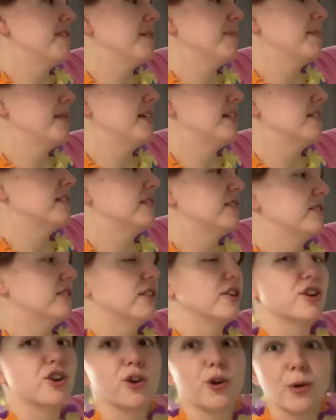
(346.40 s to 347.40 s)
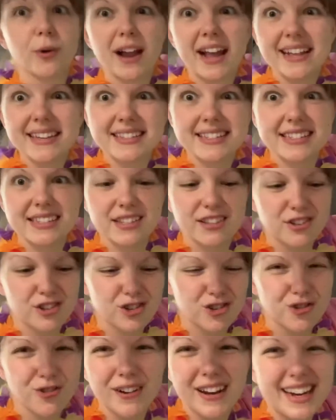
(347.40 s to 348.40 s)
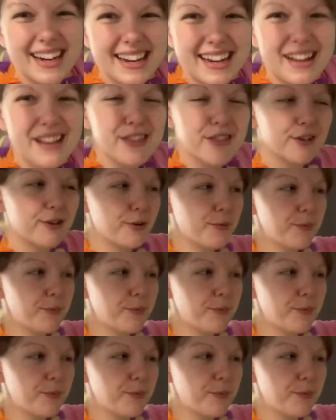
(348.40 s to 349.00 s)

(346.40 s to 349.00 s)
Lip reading: because grass isn't straight either.